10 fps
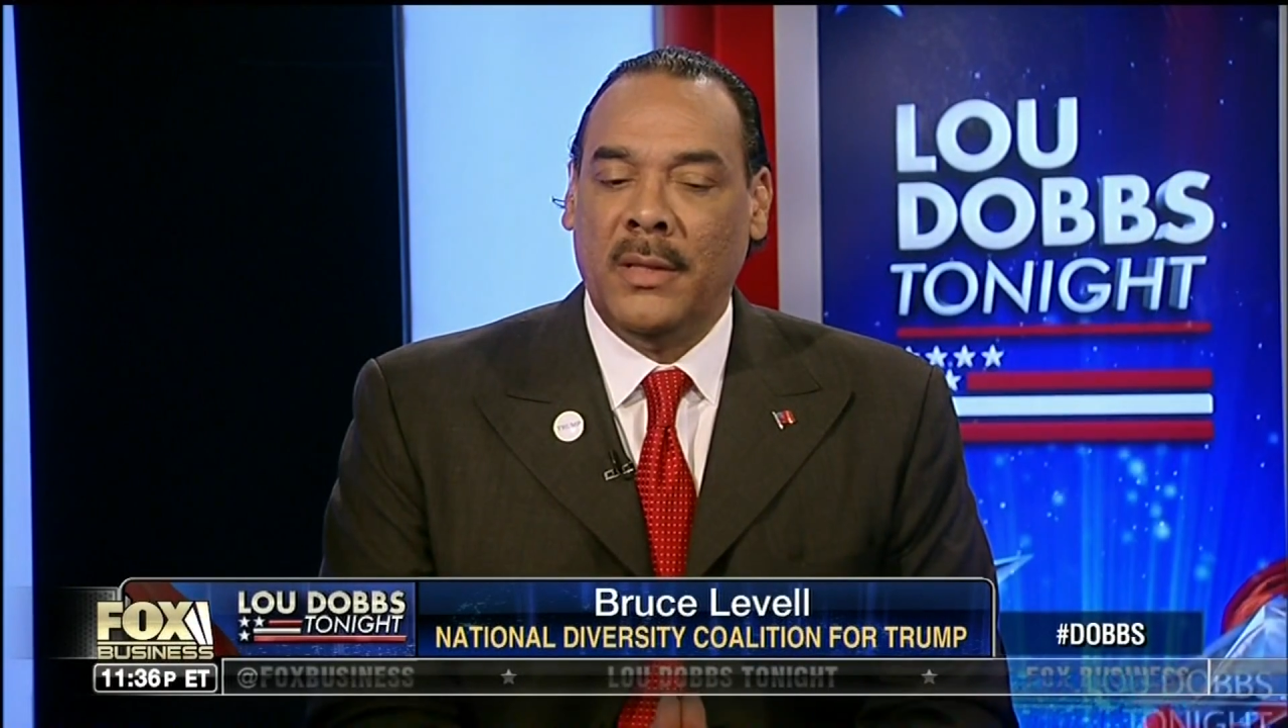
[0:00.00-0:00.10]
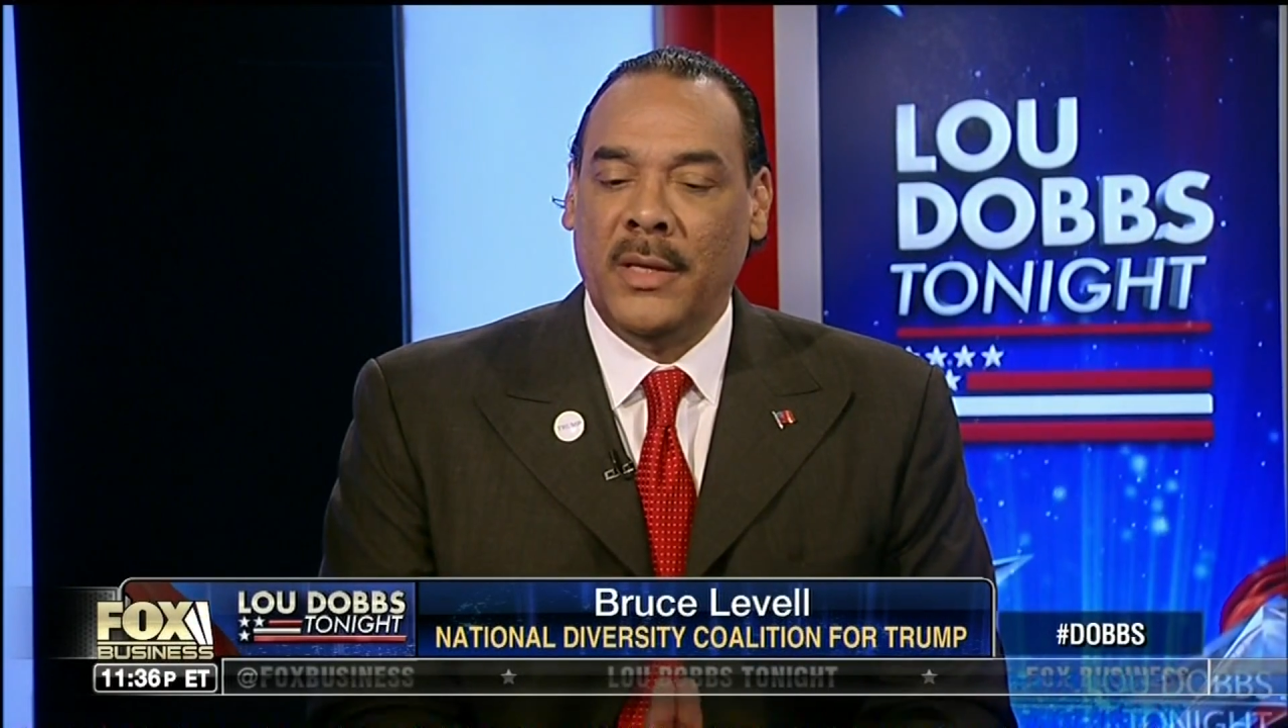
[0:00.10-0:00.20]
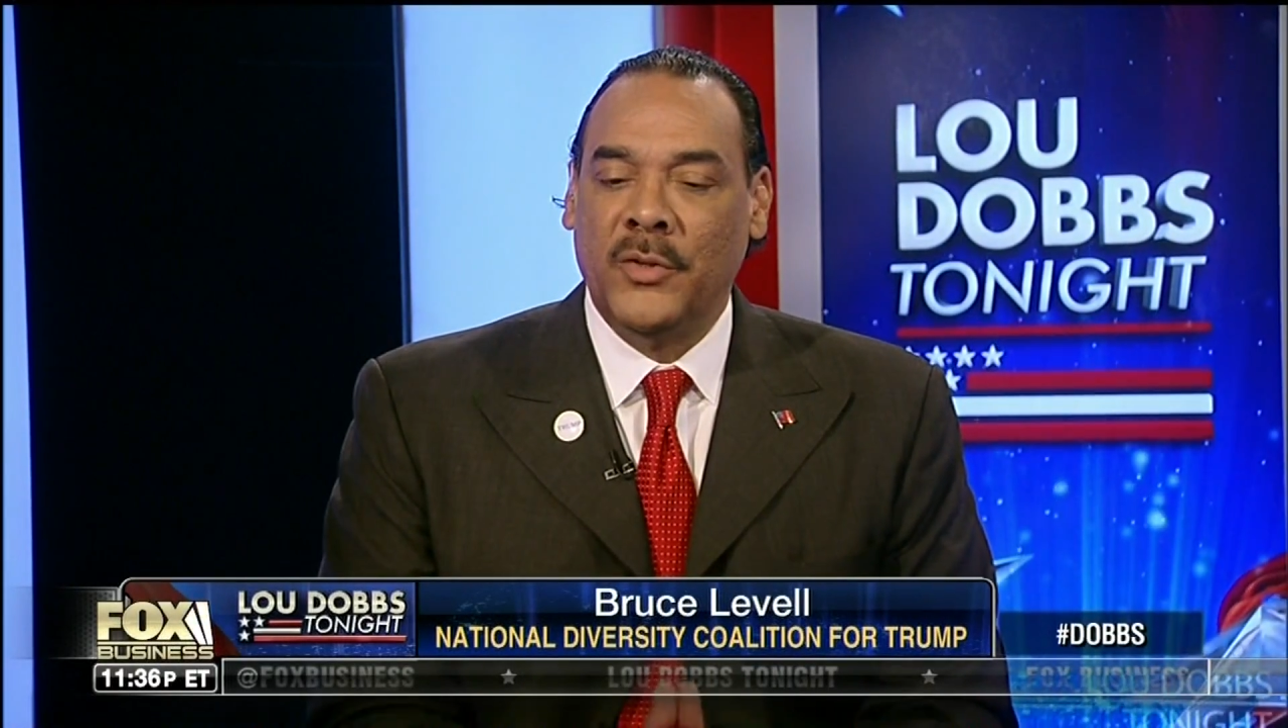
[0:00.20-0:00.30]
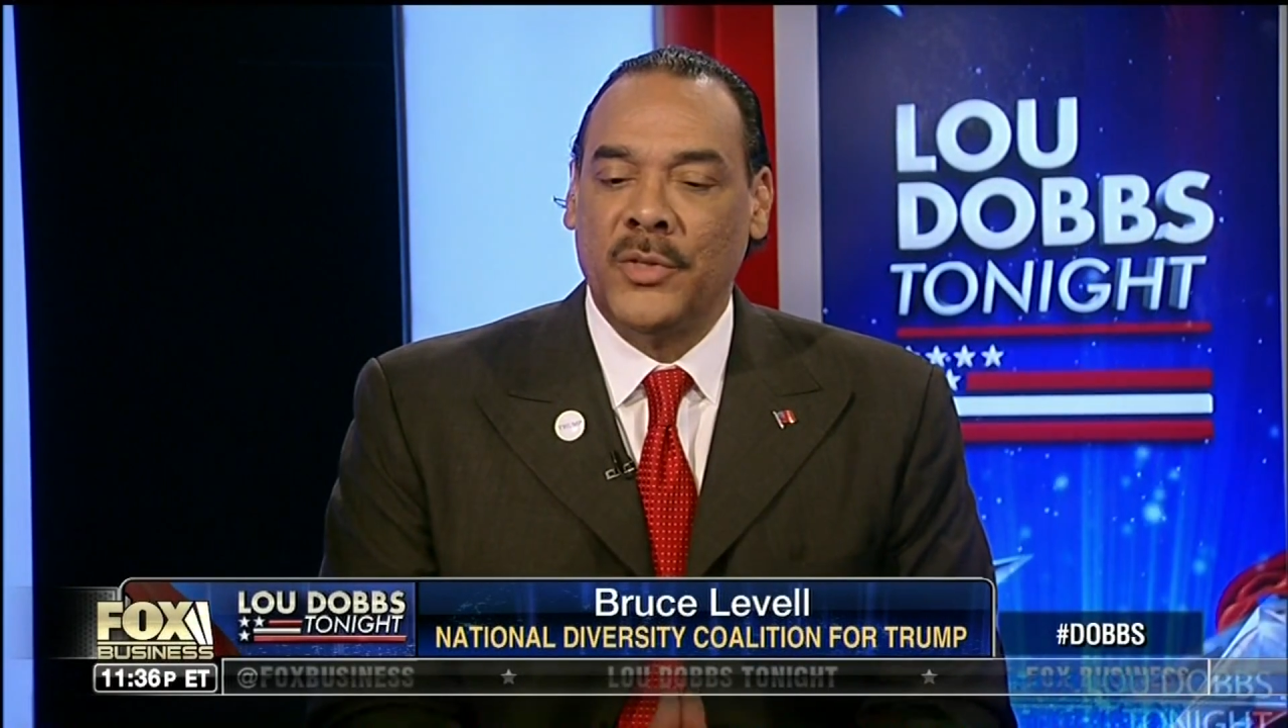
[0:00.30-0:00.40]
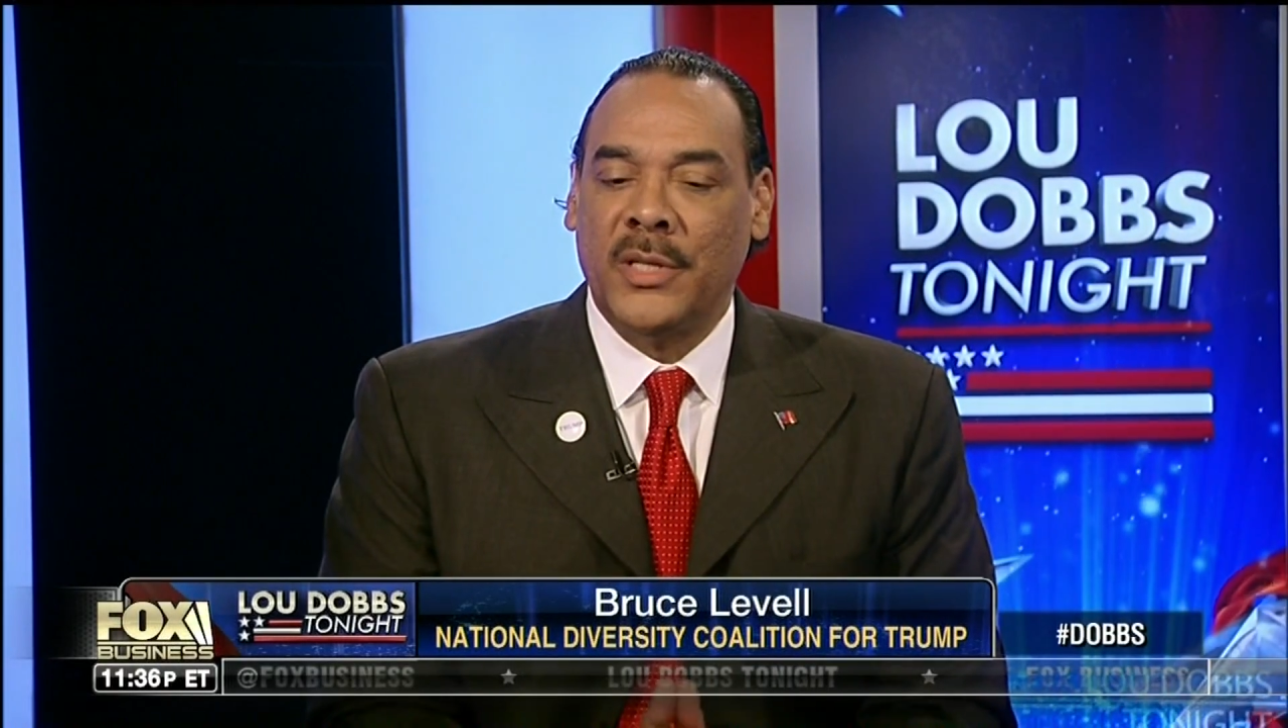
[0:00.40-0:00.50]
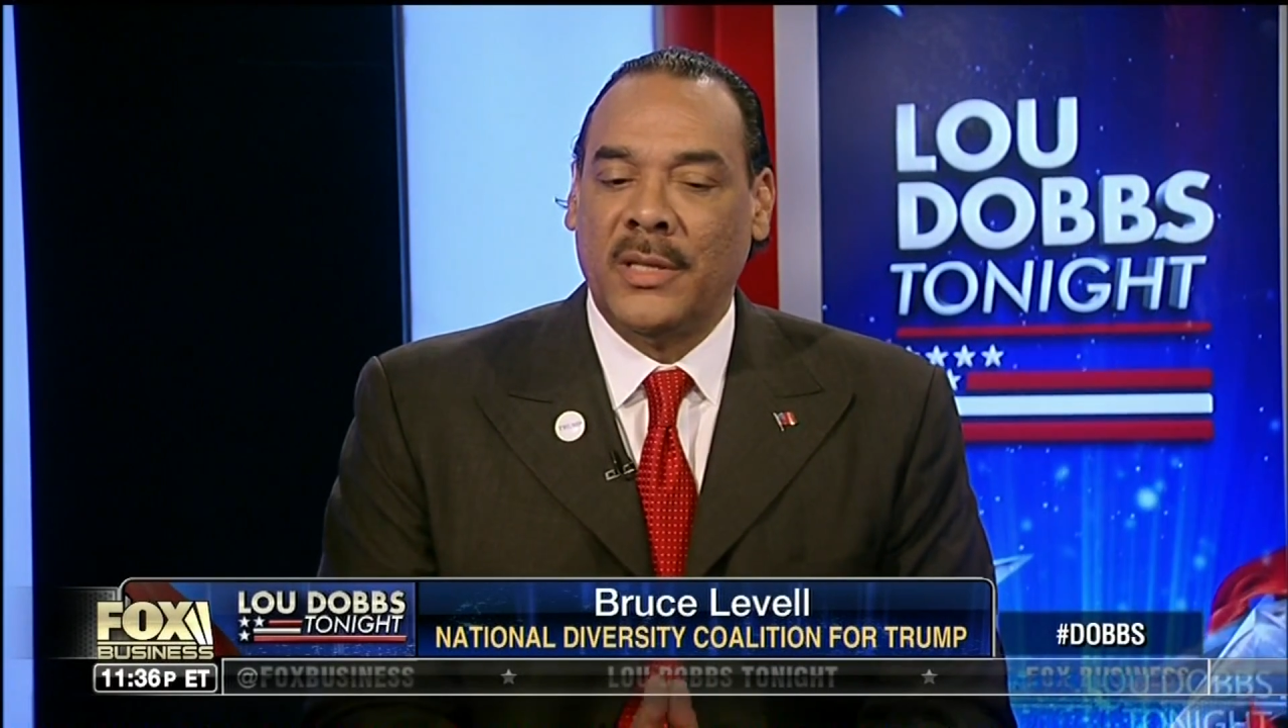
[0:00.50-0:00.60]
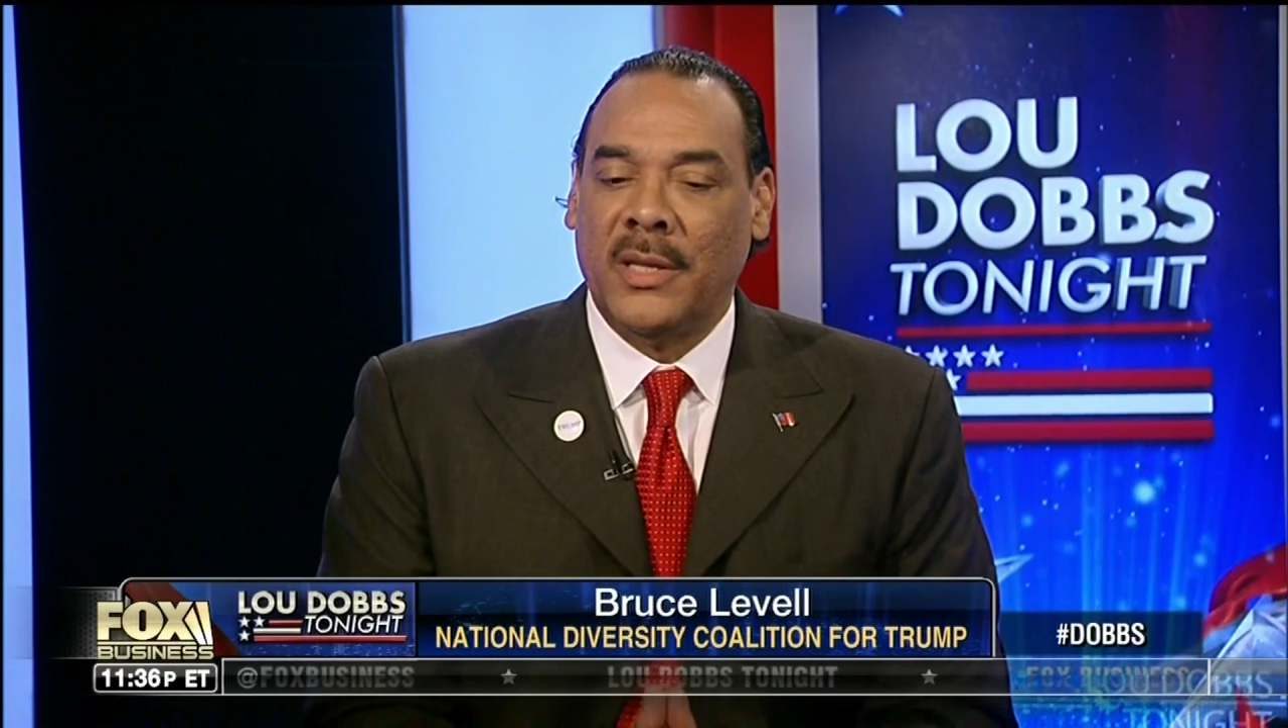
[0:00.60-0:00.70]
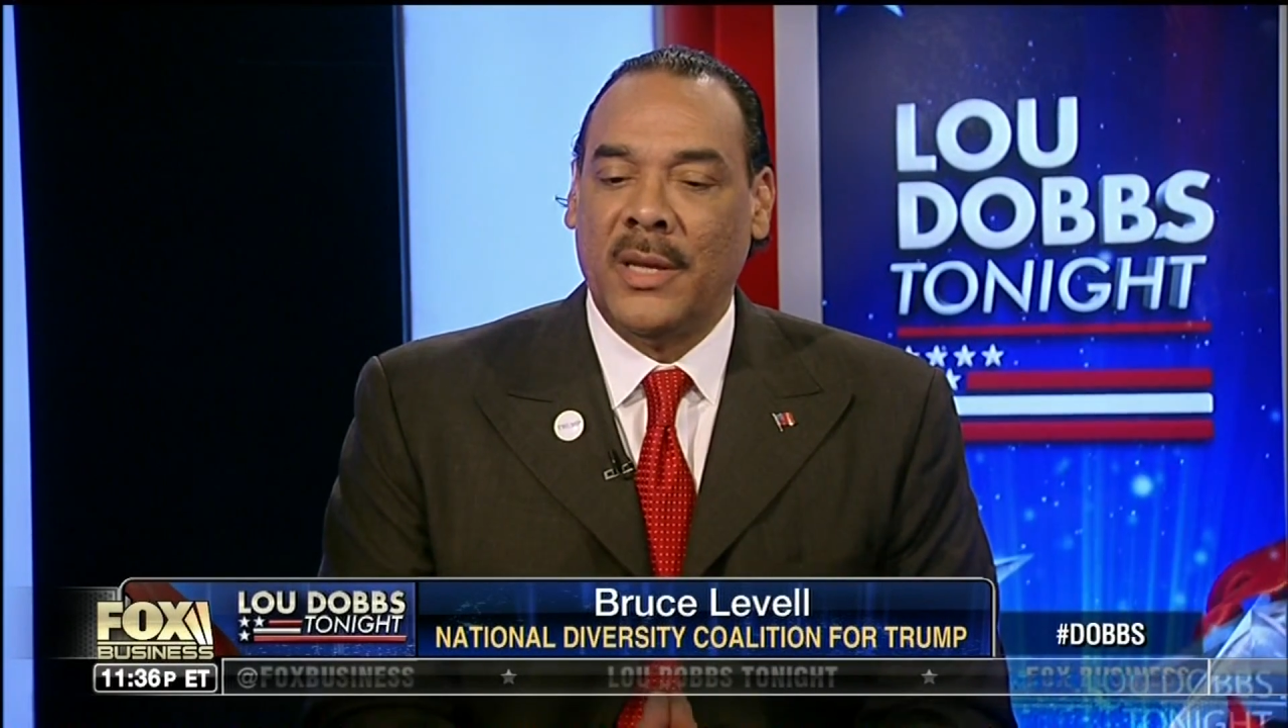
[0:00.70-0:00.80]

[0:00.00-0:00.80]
interesting thing